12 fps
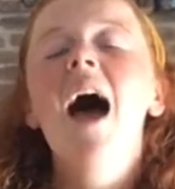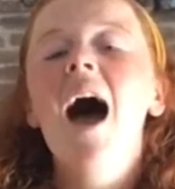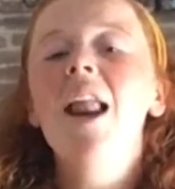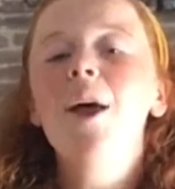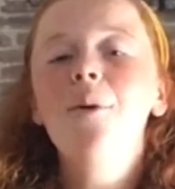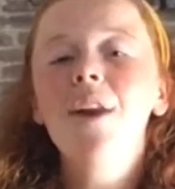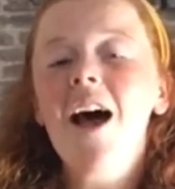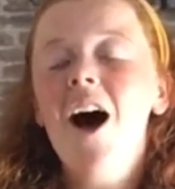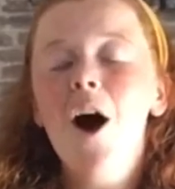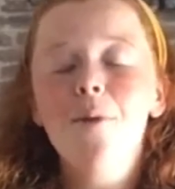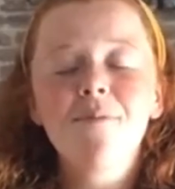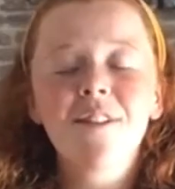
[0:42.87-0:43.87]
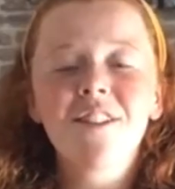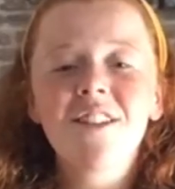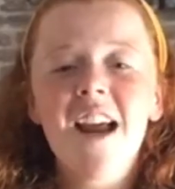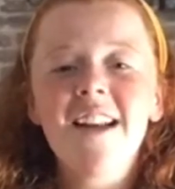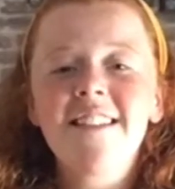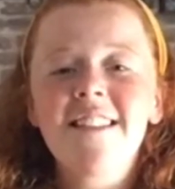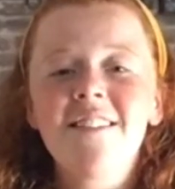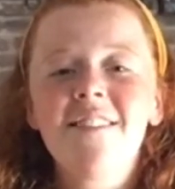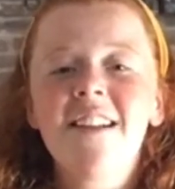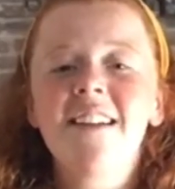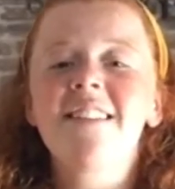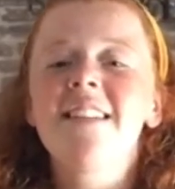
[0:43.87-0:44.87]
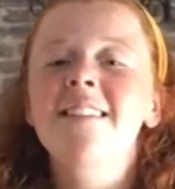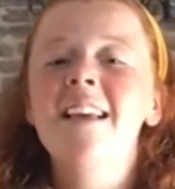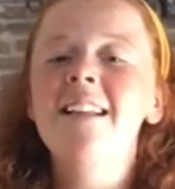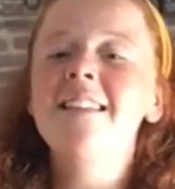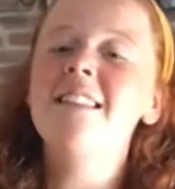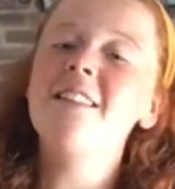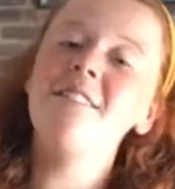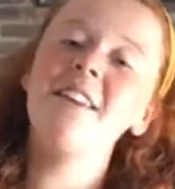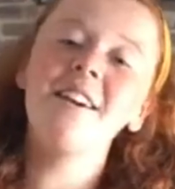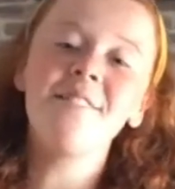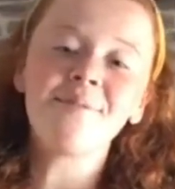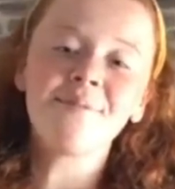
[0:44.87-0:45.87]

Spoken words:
And I want to hop straight into the video, so let's get into the video. Guys,